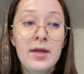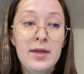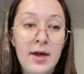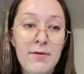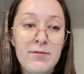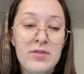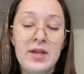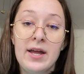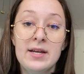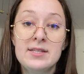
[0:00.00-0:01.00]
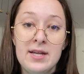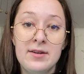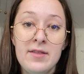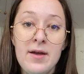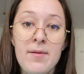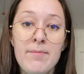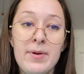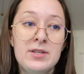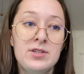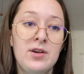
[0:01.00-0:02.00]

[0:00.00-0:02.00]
gift that I could send to them, but it's